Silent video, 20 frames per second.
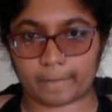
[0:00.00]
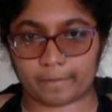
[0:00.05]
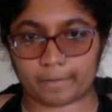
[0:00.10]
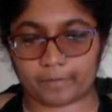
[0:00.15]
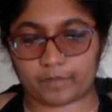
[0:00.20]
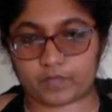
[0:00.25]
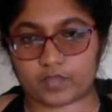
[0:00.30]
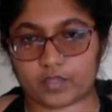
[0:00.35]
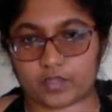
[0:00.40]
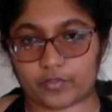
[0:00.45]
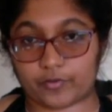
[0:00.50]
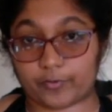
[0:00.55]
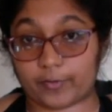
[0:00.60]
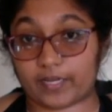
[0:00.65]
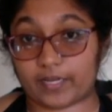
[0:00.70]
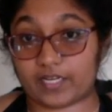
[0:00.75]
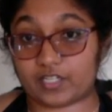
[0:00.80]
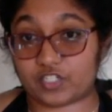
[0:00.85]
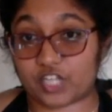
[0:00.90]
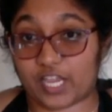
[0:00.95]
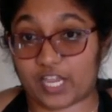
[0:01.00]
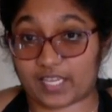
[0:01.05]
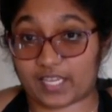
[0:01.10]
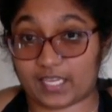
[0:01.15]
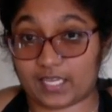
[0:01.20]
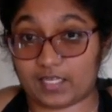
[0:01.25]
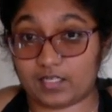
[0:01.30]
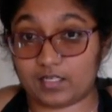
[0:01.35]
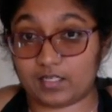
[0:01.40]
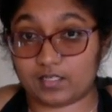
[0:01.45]
Another way to check
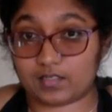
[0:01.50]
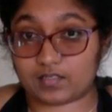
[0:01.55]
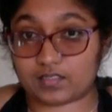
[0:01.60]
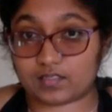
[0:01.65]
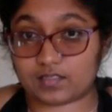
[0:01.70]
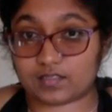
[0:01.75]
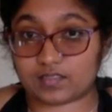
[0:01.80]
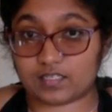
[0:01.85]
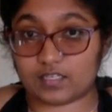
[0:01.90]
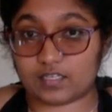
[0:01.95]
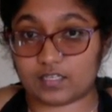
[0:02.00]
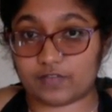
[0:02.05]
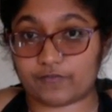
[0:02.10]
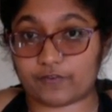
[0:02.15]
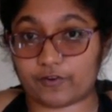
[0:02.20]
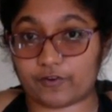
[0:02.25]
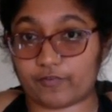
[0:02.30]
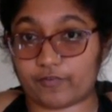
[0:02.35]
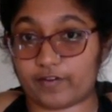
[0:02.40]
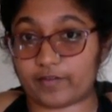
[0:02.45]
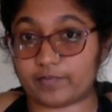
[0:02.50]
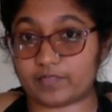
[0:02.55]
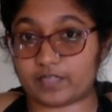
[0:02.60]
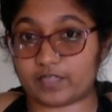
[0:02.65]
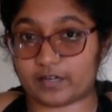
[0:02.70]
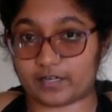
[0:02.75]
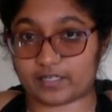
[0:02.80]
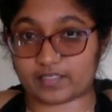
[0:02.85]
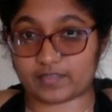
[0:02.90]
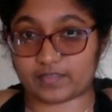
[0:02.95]
in is to see if your ribs
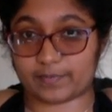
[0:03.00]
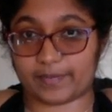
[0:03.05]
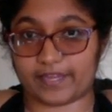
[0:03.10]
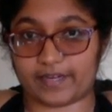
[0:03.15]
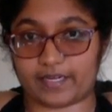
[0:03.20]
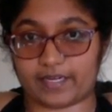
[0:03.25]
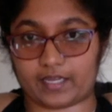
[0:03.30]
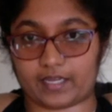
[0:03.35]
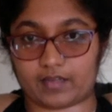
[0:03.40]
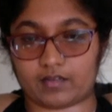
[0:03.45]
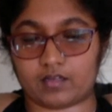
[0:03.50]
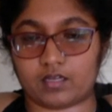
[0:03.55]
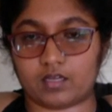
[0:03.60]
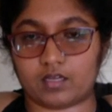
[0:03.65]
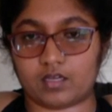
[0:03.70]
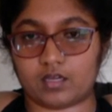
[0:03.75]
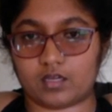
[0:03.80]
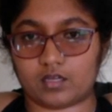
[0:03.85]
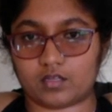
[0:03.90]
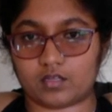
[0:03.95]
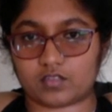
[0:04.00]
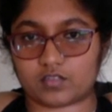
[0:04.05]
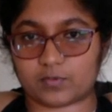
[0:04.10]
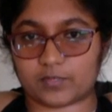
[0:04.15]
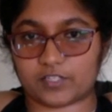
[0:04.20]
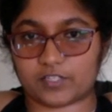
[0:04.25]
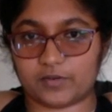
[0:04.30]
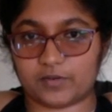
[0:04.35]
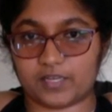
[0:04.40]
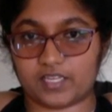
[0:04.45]
are expanding. So
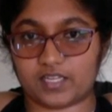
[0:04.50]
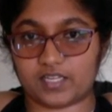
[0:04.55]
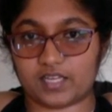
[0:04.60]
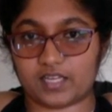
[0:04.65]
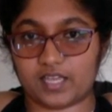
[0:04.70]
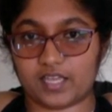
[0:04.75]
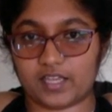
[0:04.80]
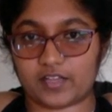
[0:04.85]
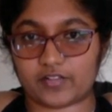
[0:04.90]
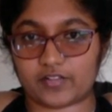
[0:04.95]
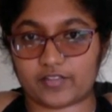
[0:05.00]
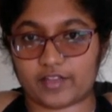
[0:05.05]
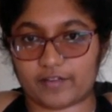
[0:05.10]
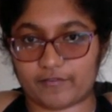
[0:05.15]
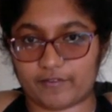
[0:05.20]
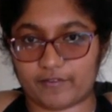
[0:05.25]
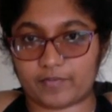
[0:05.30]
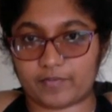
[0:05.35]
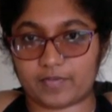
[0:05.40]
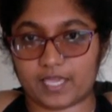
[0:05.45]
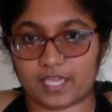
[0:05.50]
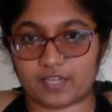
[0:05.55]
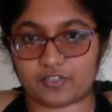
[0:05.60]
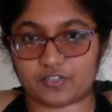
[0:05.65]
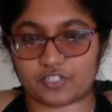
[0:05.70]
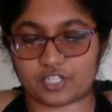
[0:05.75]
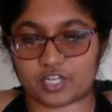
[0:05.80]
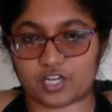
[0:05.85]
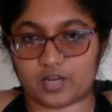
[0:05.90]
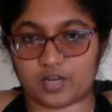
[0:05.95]
when you inhale, that rib cage
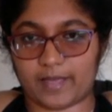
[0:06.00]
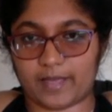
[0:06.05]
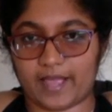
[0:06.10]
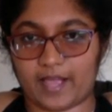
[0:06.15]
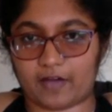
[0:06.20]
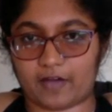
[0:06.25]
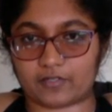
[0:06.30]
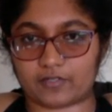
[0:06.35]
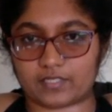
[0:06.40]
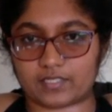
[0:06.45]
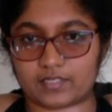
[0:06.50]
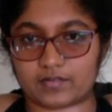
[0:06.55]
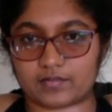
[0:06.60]
should come out.